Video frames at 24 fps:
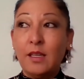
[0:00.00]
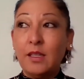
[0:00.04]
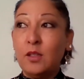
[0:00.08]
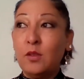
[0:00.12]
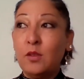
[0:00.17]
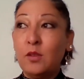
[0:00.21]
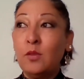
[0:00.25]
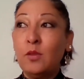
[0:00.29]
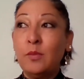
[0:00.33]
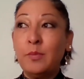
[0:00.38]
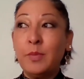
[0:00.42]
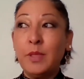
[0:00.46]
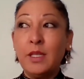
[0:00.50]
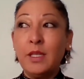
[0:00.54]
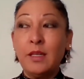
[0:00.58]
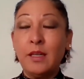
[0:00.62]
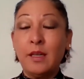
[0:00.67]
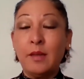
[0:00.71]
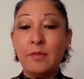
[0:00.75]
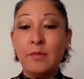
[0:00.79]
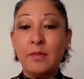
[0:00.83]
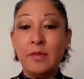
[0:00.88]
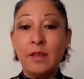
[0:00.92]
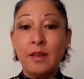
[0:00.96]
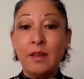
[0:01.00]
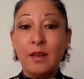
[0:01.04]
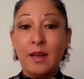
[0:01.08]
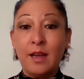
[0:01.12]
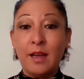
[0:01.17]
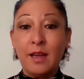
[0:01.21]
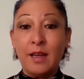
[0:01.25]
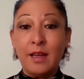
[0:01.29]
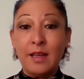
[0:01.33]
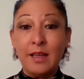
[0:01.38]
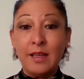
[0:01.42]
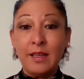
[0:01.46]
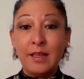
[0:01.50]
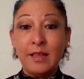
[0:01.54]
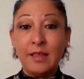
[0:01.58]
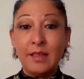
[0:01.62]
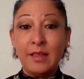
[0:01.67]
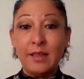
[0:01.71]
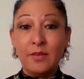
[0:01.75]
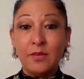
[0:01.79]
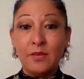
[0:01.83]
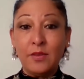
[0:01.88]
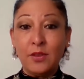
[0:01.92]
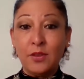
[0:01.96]
You become the
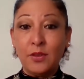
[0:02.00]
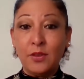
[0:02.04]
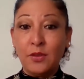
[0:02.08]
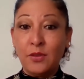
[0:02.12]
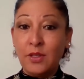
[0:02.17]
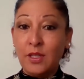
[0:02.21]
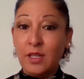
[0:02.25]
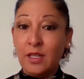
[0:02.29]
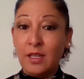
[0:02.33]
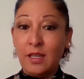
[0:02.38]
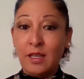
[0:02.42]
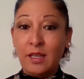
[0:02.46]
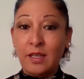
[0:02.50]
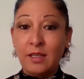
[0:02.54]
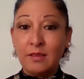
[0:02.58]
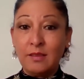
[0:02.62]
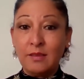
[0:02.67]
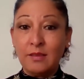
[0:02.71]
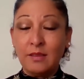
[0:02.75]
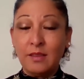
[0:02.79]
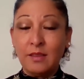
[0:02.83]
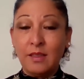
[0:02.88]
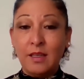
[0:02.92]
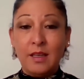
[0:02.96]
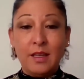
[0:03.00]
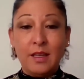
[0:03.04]
eye of the hurricane.